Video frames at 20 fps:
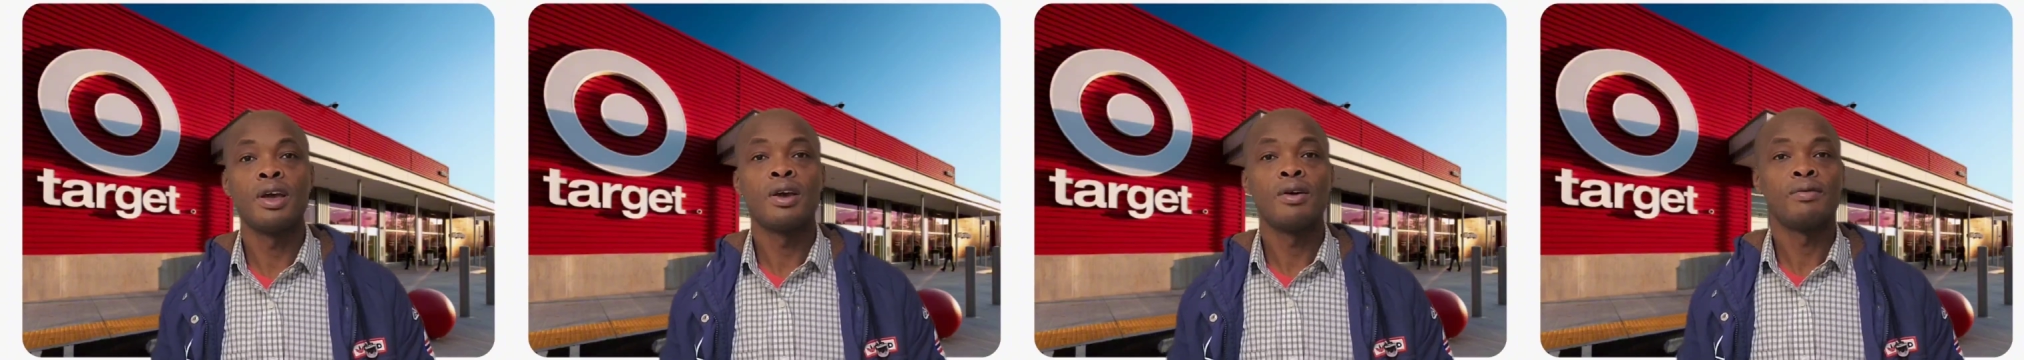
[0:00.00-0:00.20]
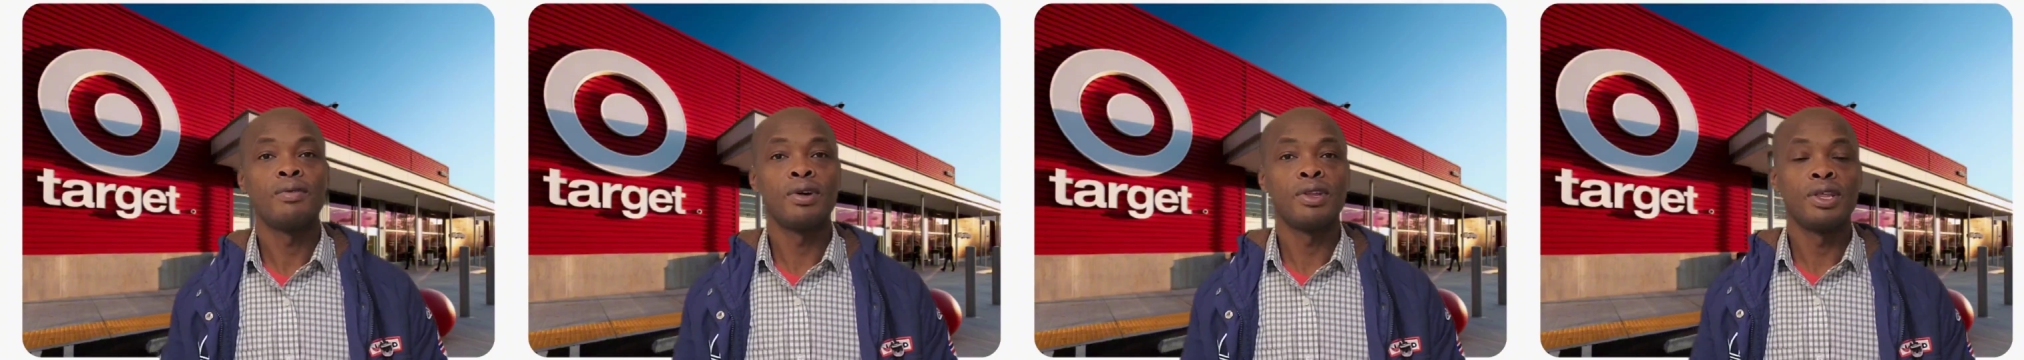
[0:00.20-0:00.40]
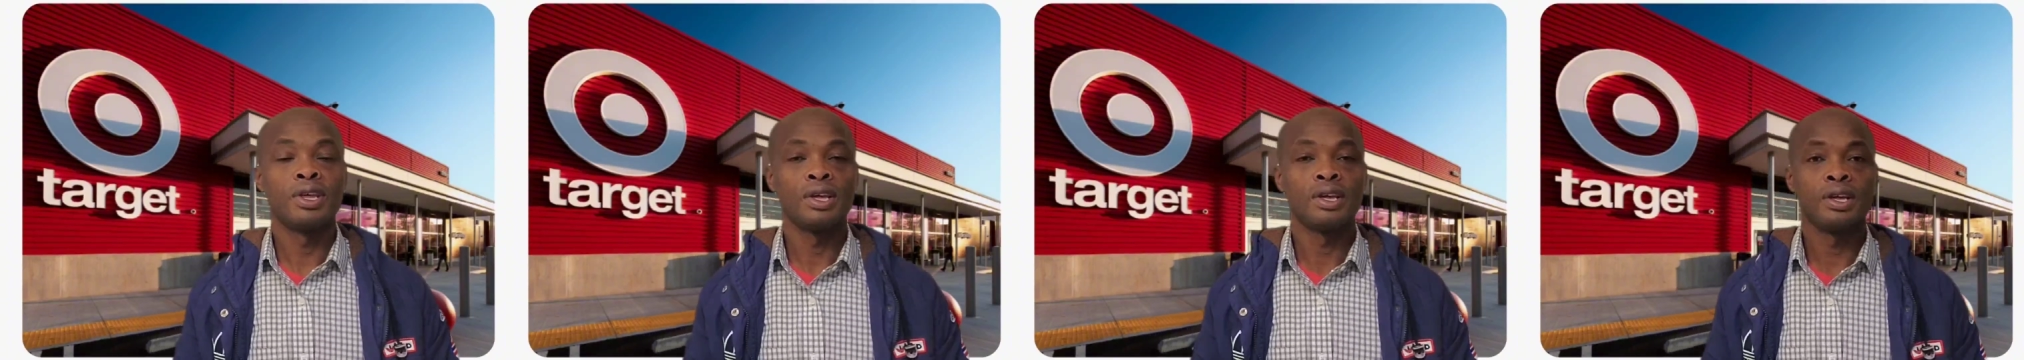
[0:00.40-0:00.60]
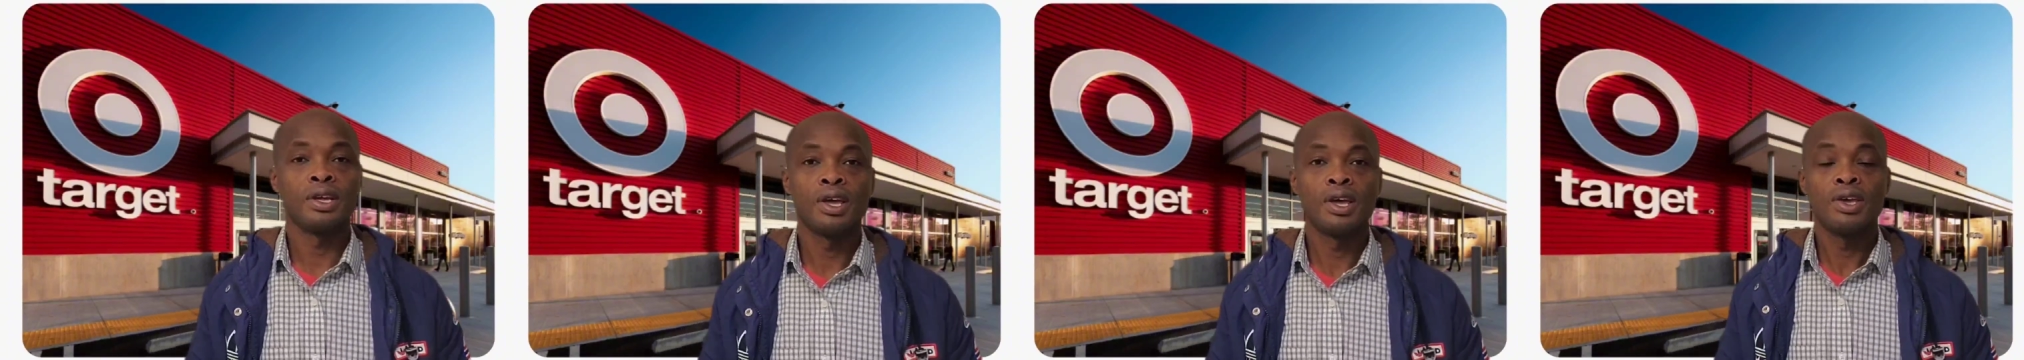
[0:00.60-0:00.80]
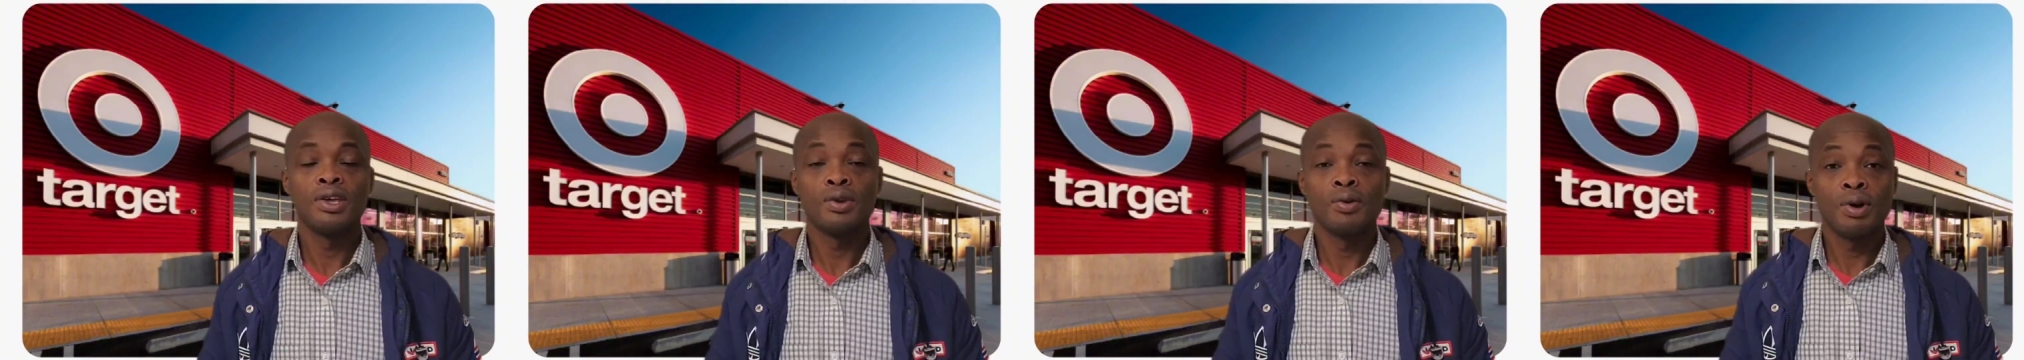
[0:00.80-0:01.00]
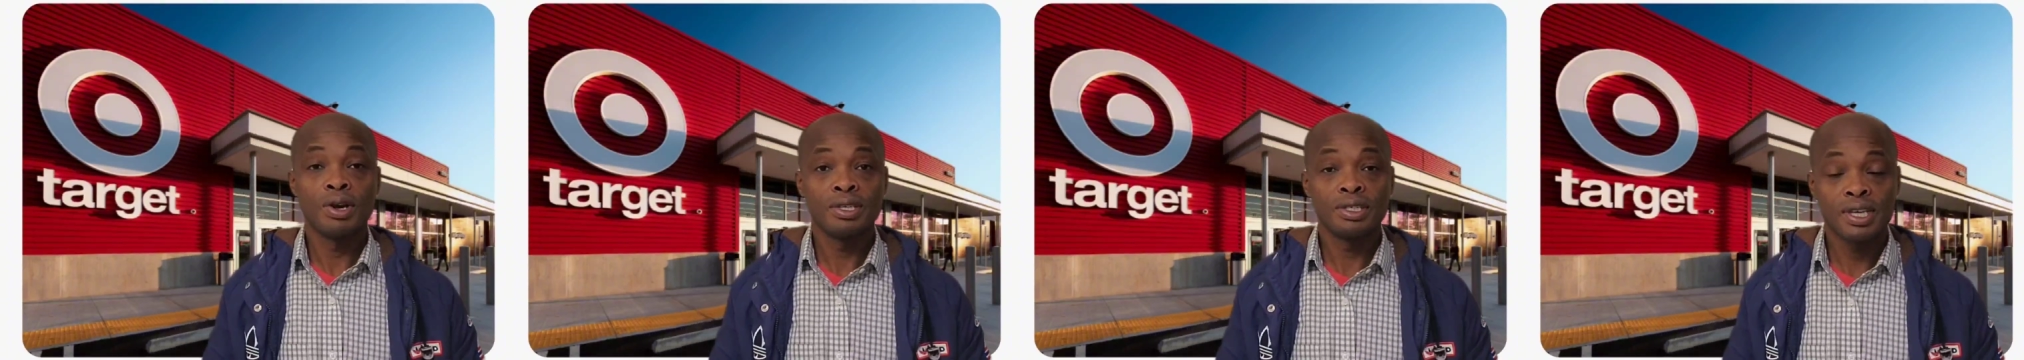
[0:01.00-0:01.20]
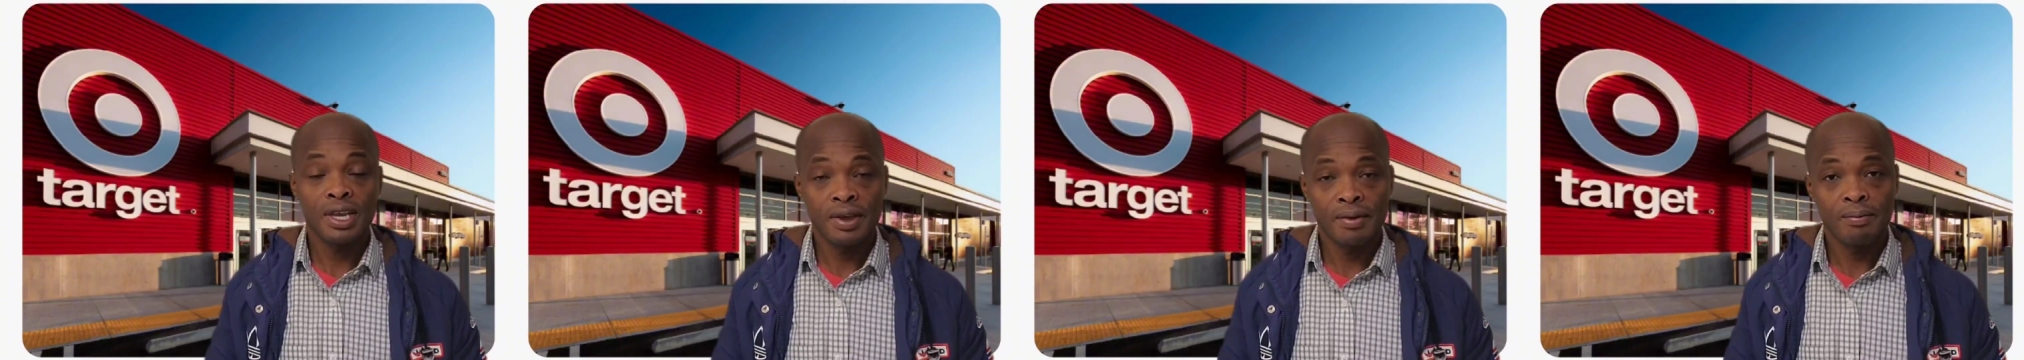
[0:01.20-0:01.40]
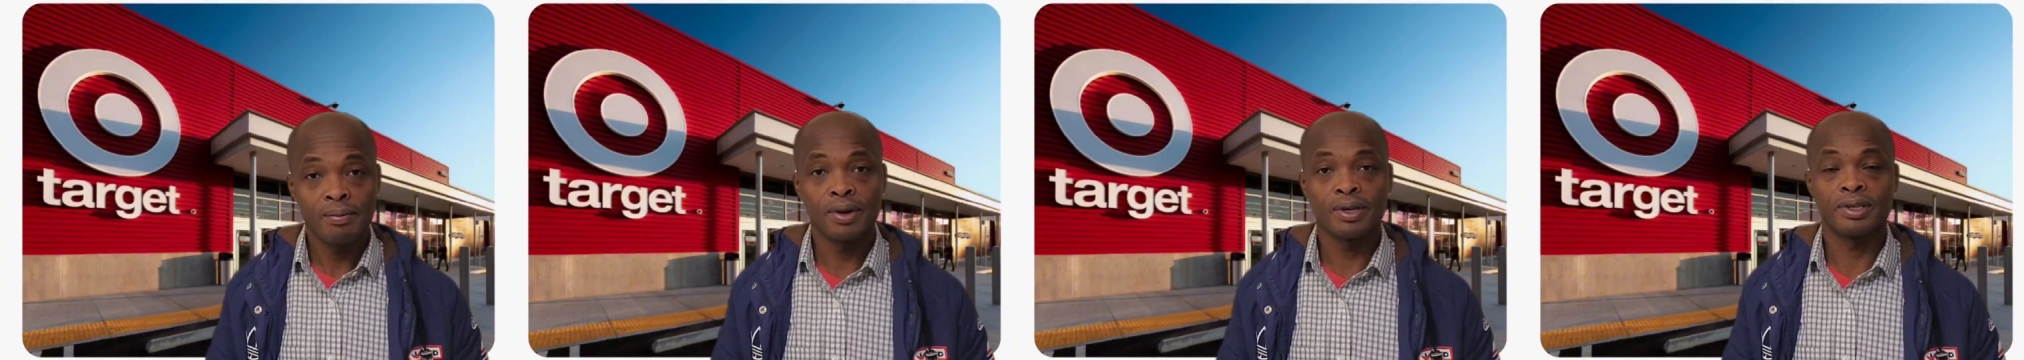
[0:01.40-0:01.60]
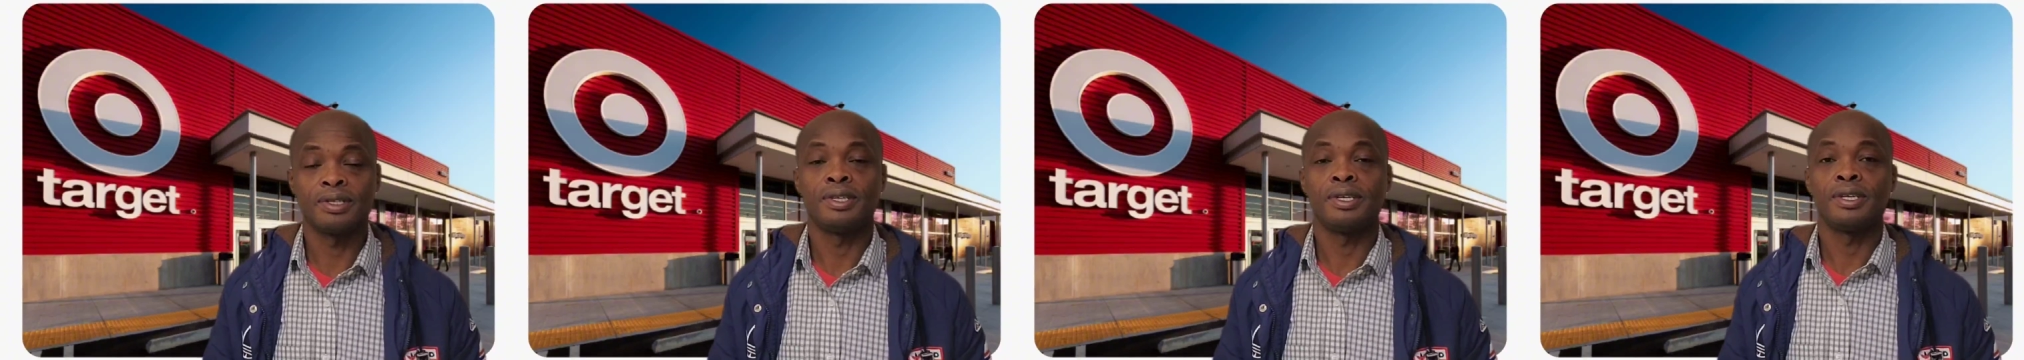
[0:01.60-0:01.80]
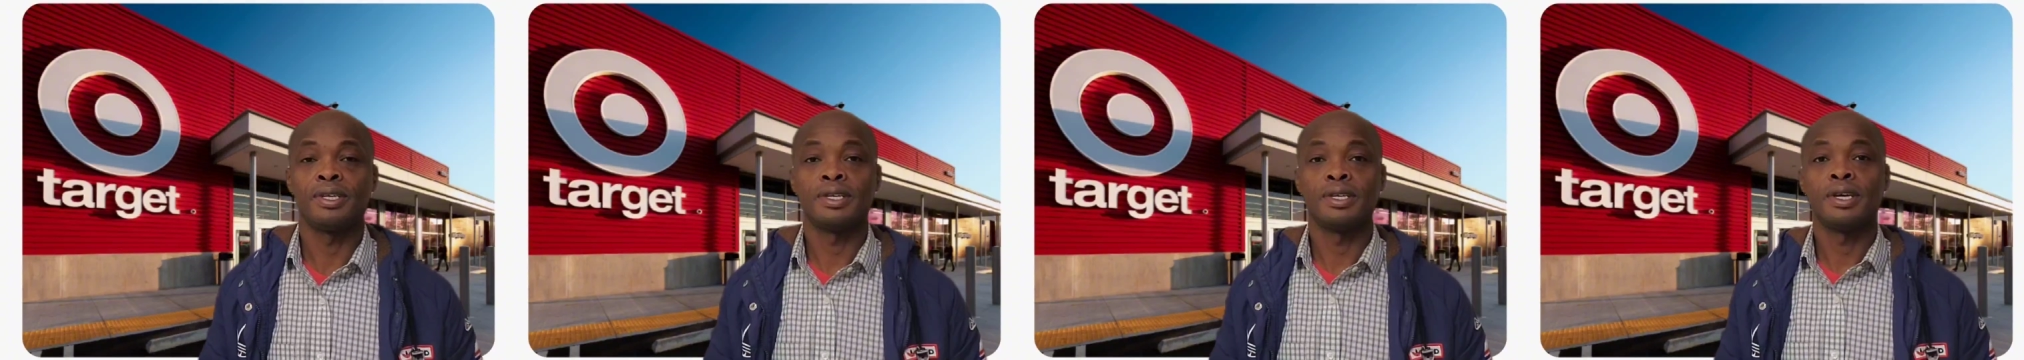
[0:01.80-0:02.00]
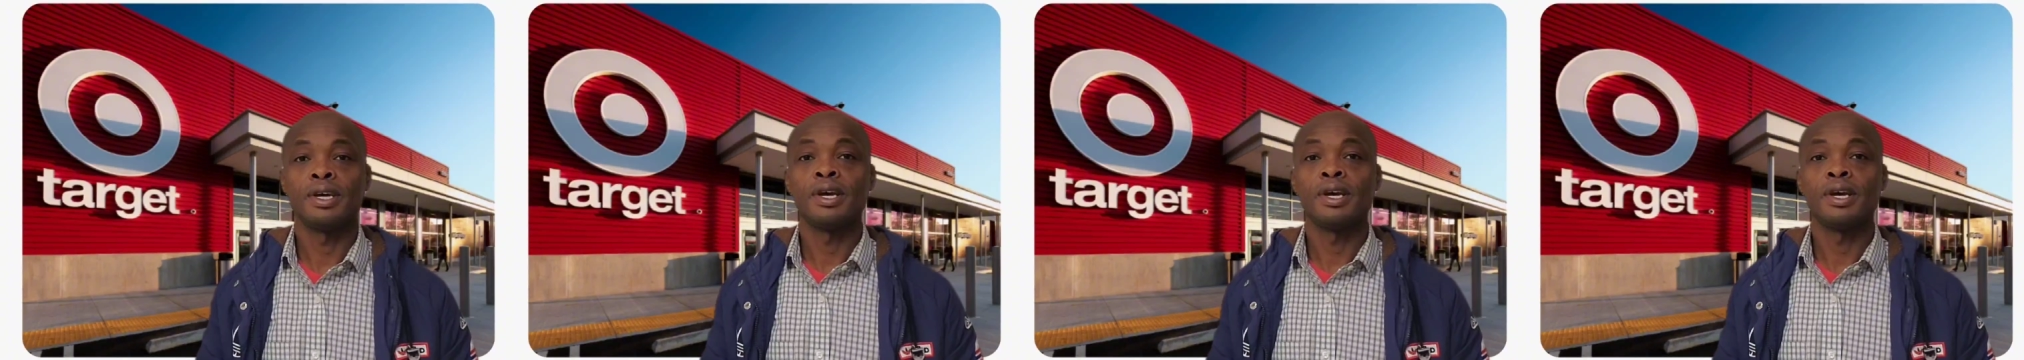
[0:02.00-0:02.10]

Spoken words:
for the US embassy.